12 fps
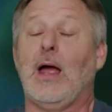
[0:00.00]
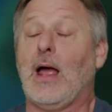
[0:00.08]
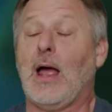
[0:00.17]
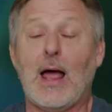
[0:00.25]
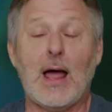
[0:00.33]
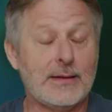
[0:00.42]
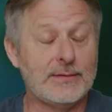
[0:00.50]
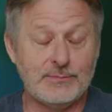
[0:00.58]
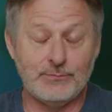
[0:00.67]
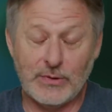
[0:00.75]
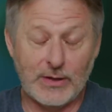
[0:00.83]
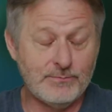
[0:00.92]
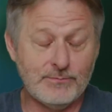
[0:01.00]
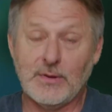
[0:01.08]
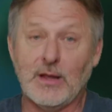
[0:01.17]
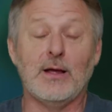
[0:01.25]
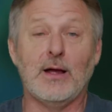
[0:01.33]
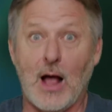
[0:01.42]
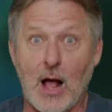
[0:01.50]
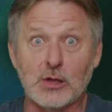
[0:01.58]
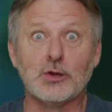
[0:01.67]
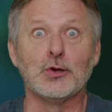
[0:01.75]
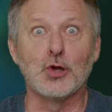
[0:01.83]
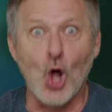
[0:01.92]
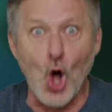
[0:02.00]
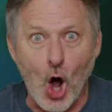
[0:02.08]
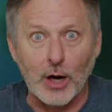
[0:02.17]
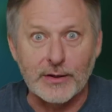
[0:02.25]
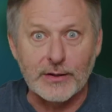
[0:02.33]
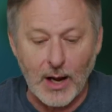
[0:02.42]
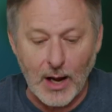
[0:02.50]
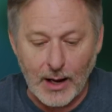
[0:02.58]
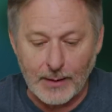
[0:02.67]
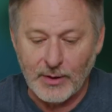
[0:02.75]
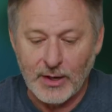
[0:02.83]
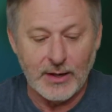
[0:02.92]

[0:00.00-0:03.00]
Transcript: a long time.